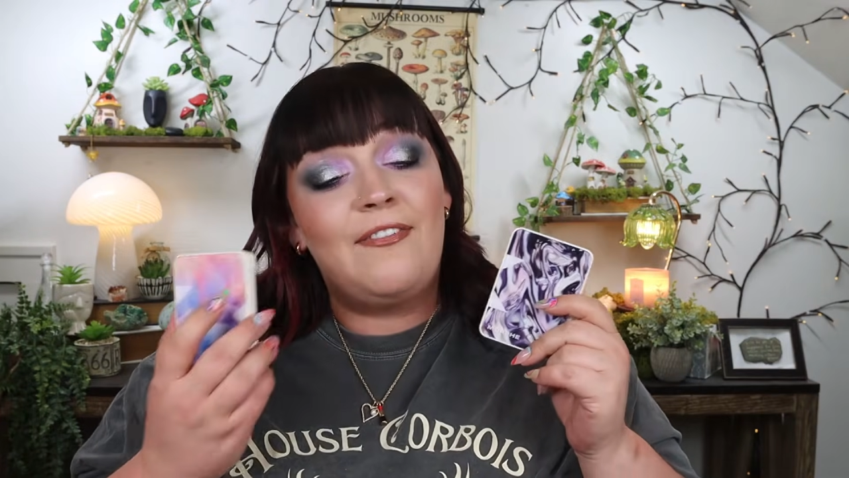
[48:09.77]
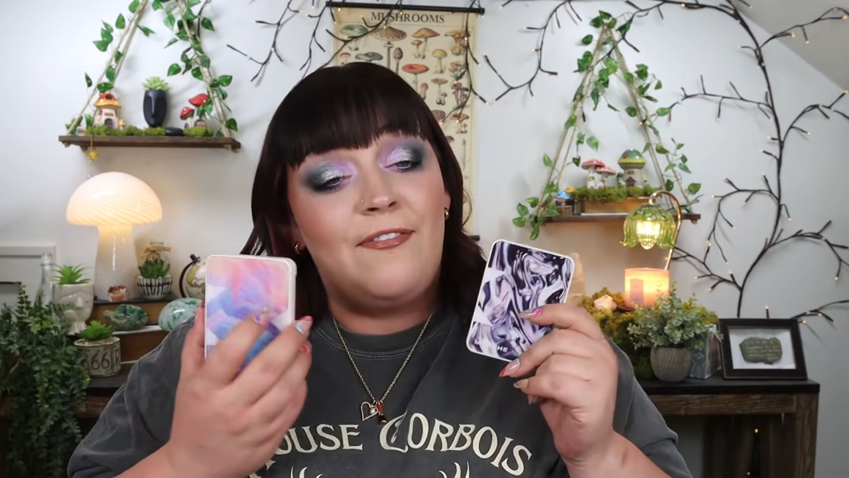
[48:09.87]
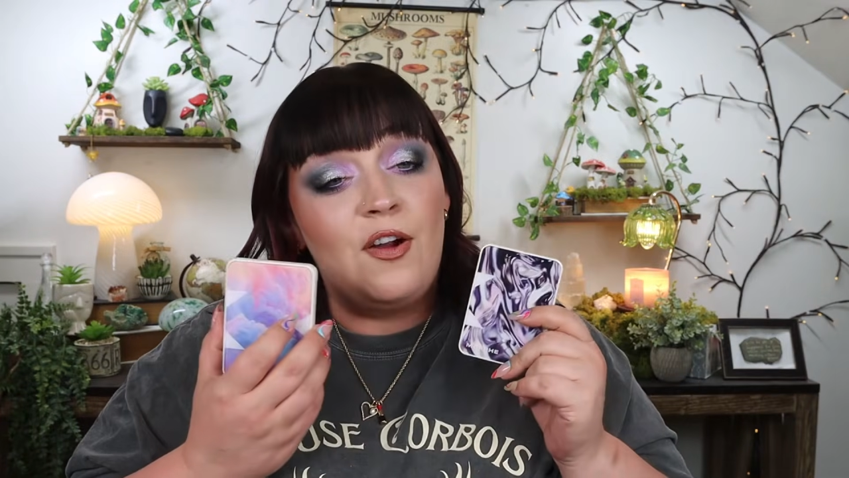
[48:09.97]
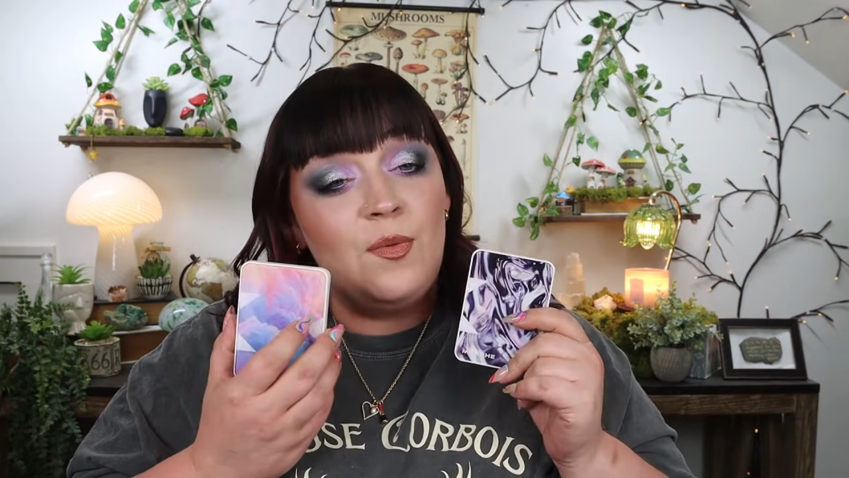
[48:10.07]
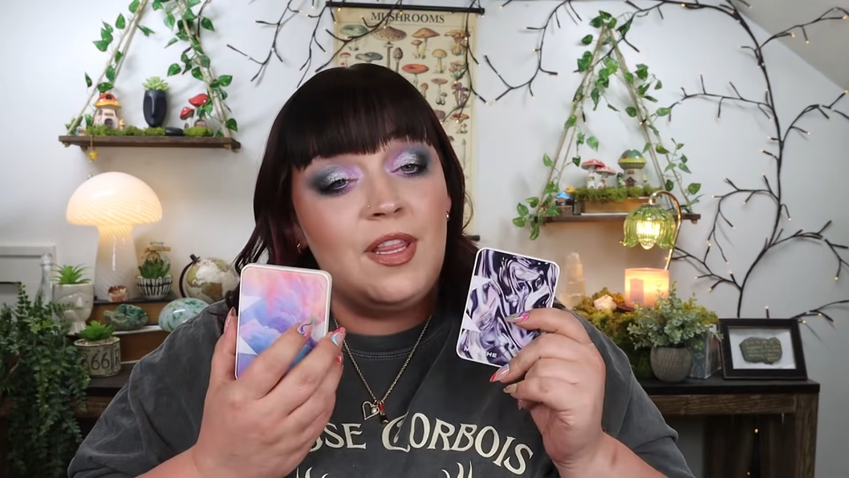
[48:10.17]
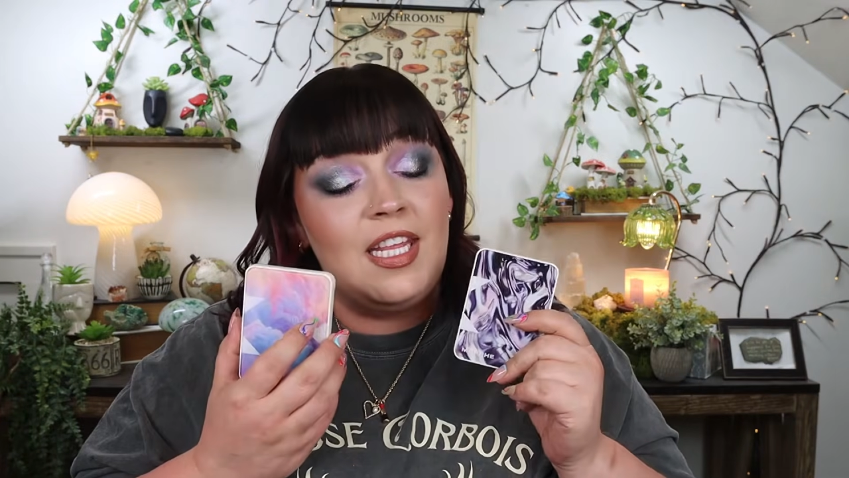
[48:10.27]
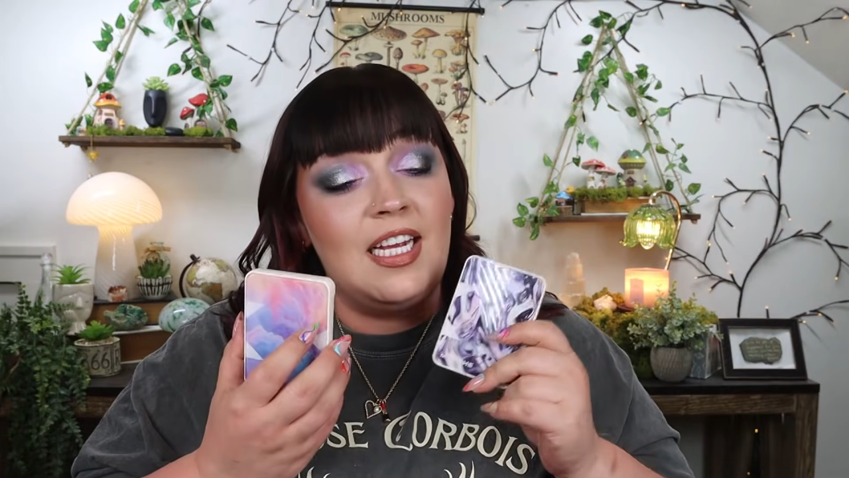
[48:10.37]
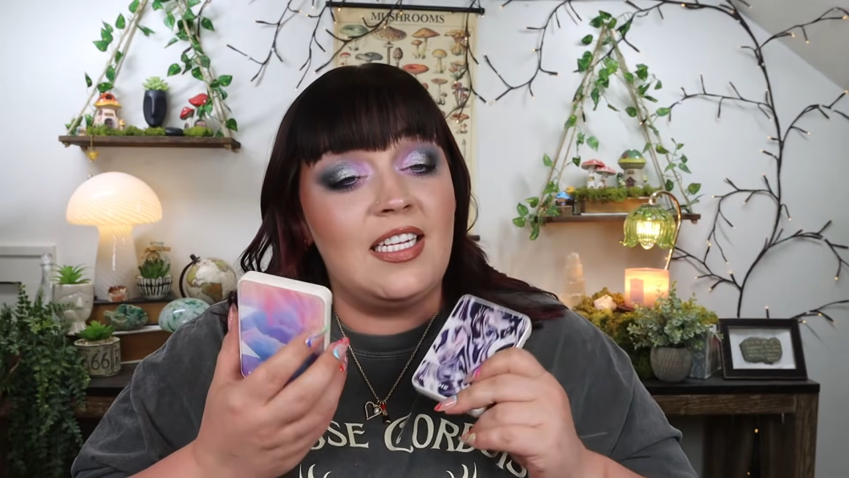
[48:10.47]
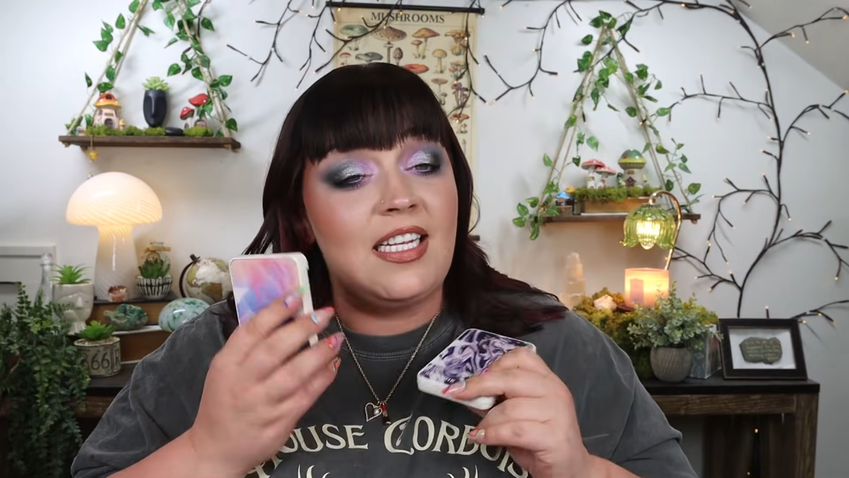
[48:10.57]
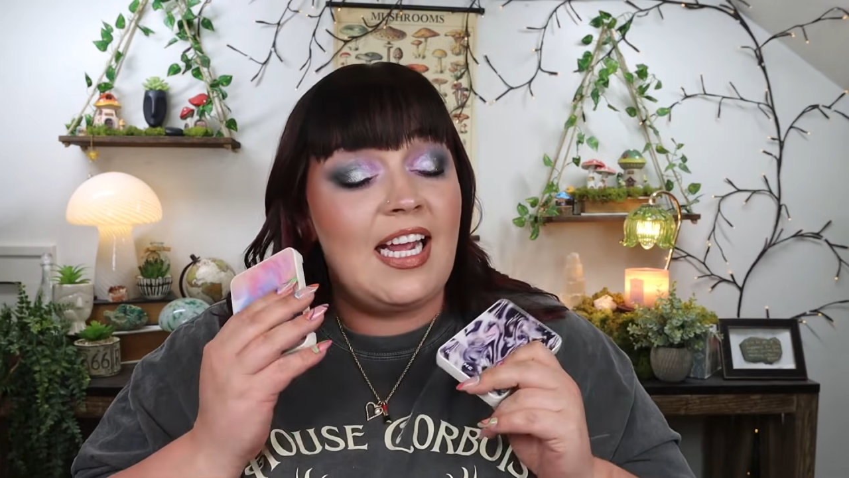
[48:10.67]
of fun with
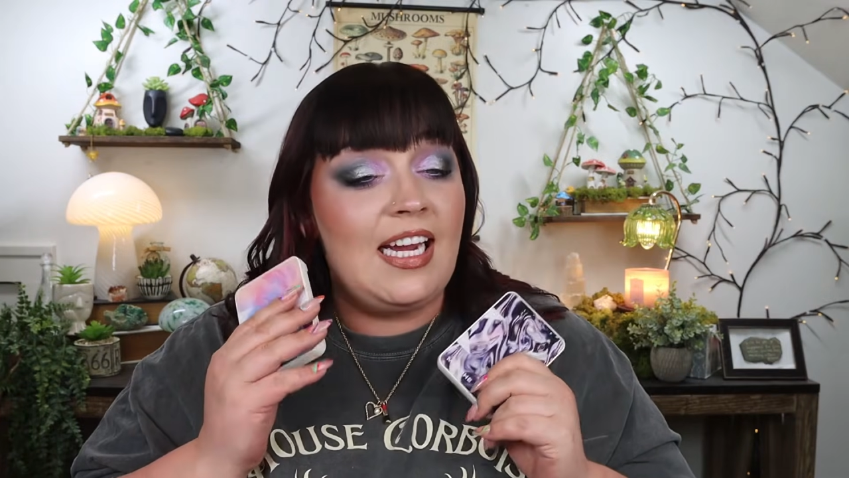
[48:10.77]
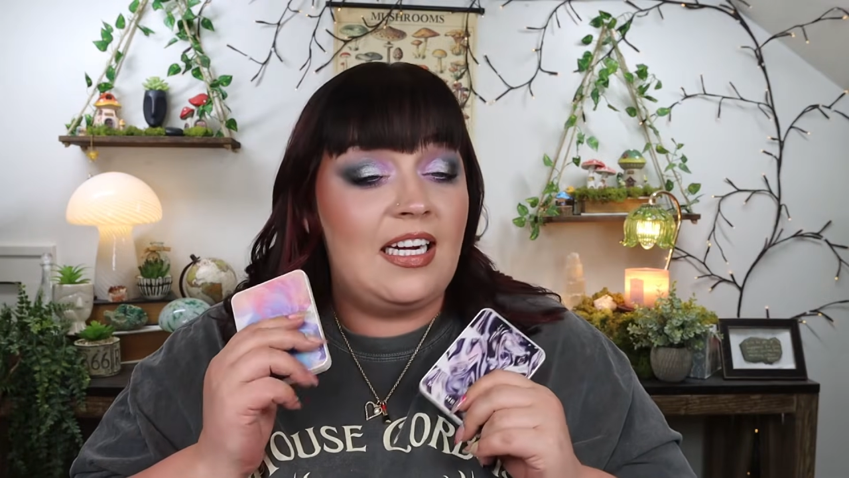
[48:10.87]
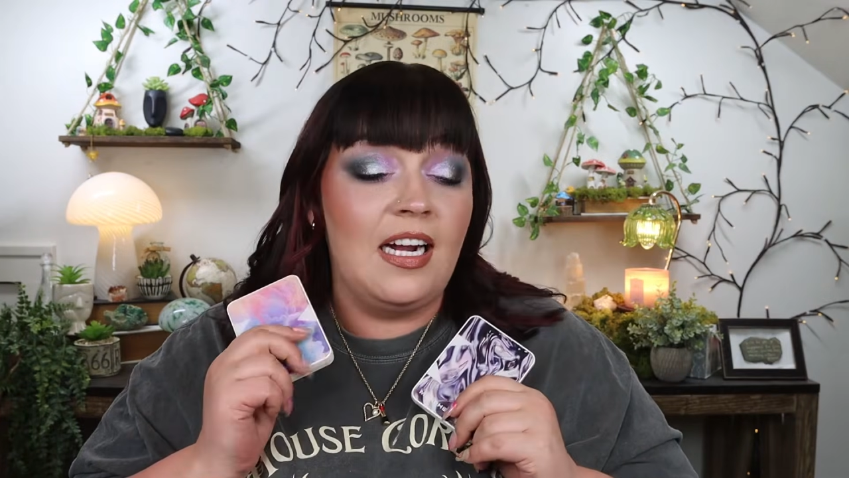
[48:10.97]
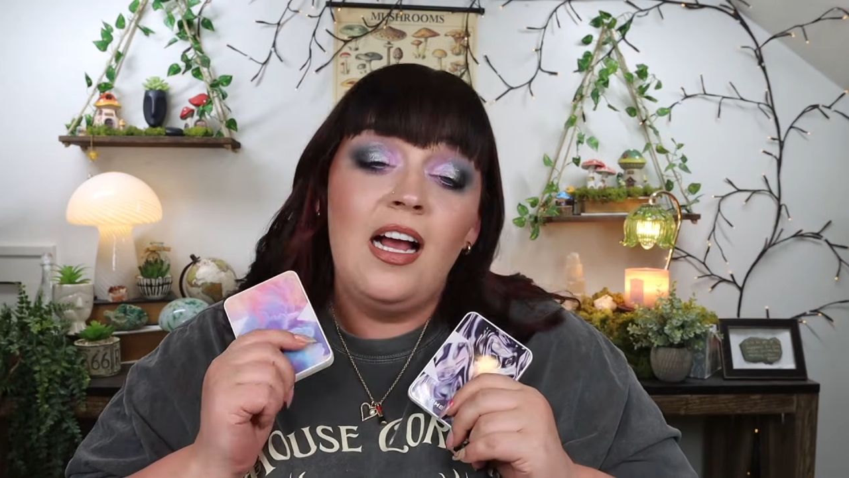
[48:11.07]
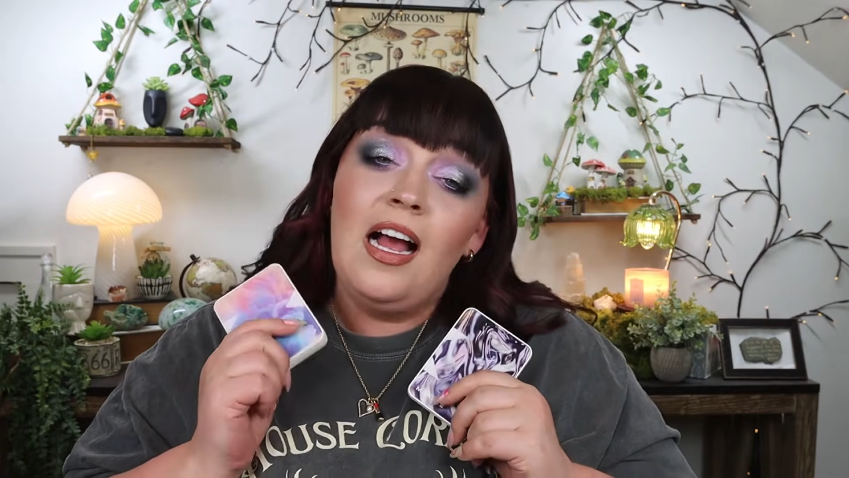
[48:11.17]
these, and